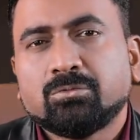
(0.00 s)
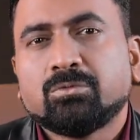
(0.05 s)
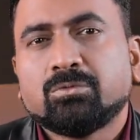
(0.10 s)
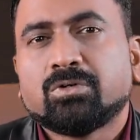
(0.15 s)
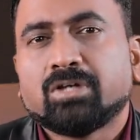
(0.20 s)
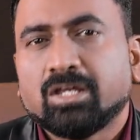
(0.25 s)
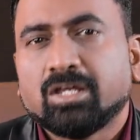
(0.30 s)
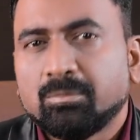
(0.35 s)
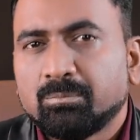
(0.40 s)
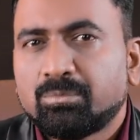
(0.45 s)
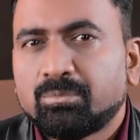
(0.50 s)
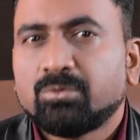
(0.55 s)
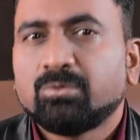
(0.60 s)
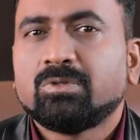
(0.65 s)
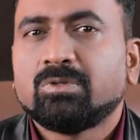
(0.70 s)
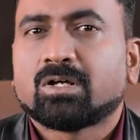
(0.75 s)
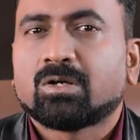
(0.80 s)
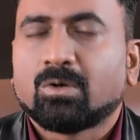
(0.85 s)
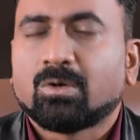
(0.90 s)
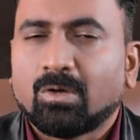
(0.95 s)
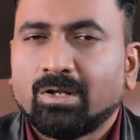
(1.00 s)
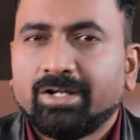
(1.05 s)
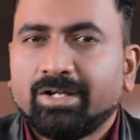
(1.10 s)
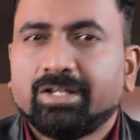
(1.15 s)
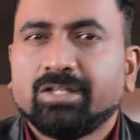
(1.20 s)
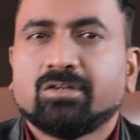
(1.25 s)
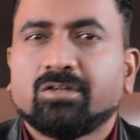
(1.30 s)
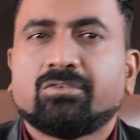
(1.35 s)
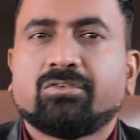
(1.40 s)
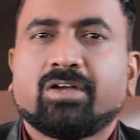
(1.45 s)
to improve the
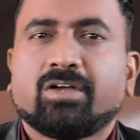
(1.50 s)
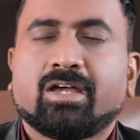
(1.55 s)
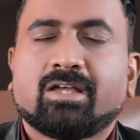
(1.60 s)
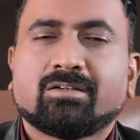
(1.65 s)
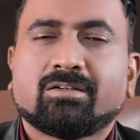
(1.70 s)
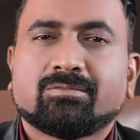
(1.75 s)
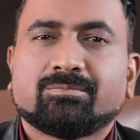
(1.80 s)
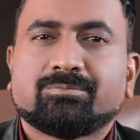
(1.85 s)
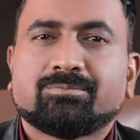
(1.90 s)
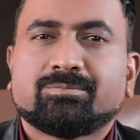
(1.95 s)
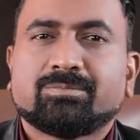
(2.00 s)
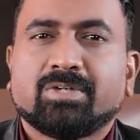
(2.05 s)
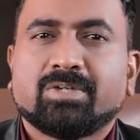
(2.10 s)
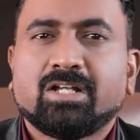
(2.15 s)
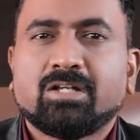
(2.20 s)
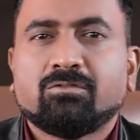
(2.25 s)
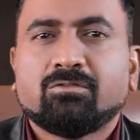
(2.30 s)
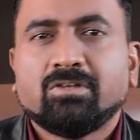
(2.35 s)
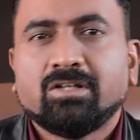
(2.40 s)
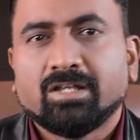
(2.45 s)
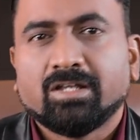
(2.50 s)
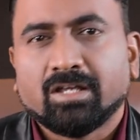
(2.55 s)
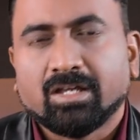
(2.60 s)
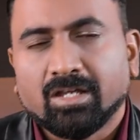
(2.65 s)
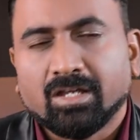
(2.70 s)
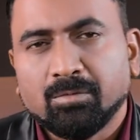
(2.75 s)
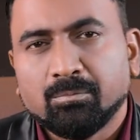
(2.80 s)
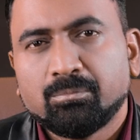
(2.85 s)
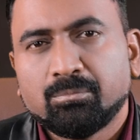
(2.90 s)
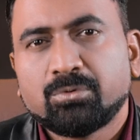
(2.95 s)
quality of hair, it will
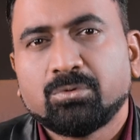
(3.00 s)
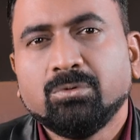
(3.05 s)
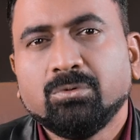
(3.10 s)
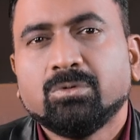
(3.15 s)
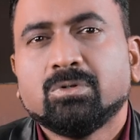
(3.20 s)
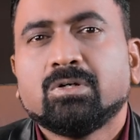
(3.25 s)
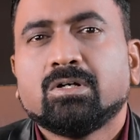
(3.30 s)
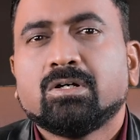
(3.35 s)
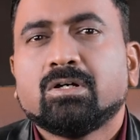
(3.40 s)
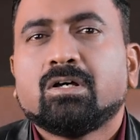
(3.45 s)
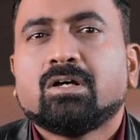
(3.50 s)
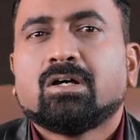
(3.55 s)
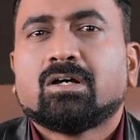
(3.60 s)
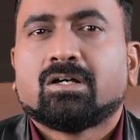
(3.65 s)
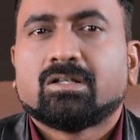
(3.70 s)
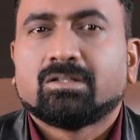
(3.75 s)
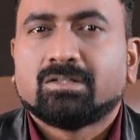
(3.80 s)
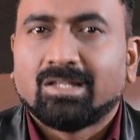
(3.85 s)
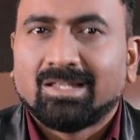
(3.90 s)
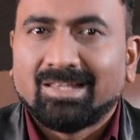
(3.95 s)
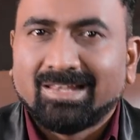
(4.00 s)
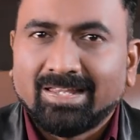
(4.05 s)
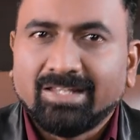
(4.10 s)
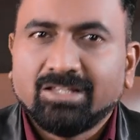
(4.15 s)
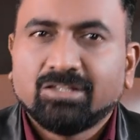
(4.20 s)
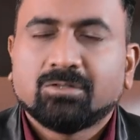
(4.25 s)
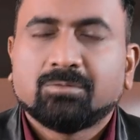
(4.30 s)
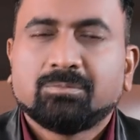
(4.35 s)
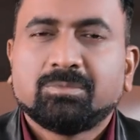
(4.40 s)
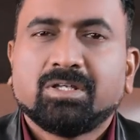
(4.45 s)
improve the
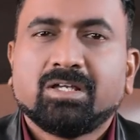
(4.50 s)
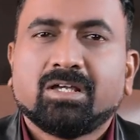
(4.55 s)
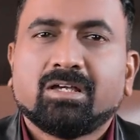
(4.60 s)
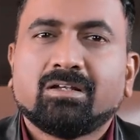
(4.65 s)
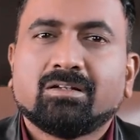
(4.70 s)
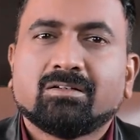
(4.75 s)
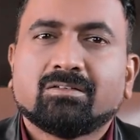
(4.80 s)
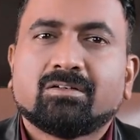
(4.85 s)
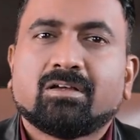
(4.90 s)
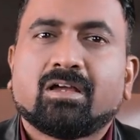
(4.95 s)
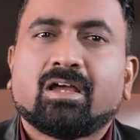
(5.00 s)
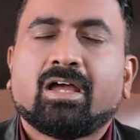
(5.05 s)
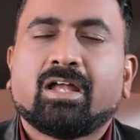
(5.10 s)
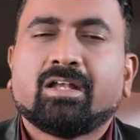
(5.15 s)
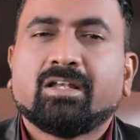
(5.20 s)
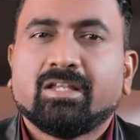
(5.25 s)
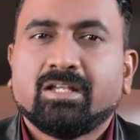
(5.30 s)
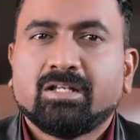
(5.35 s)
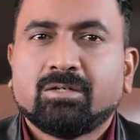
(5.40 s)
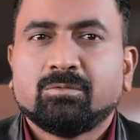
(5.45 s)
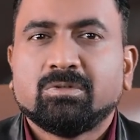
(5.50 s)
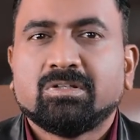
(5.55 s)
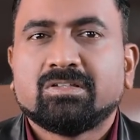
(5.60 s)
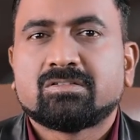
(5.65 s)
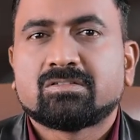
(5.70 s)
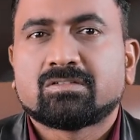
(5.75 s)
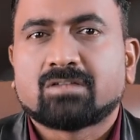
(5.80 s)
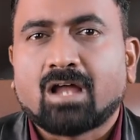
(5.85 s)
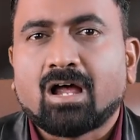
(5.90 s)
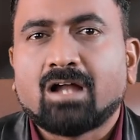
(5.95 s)
length of the hair, and it will
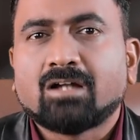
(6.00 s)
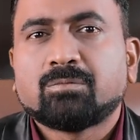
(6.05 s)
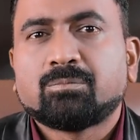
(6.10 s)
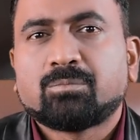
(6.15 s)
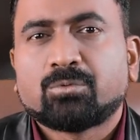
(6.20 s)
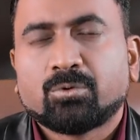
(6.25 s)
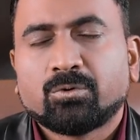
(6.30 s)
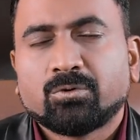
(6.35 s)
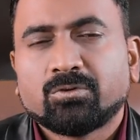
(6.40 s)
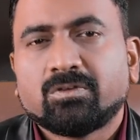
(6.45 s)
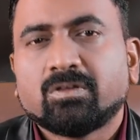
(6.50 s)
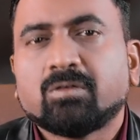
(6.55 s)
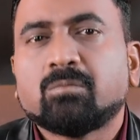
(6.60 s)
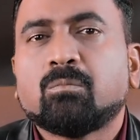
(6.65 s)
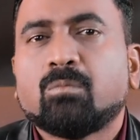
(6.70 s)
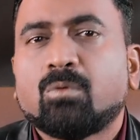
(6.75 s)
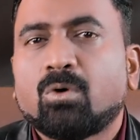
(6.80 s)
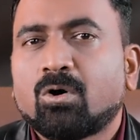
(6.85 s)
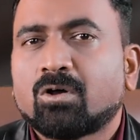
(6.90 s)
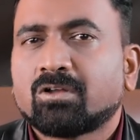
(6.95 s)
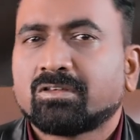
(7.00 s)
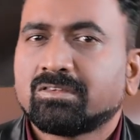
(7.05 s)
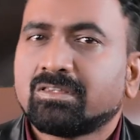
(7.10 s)
start producing more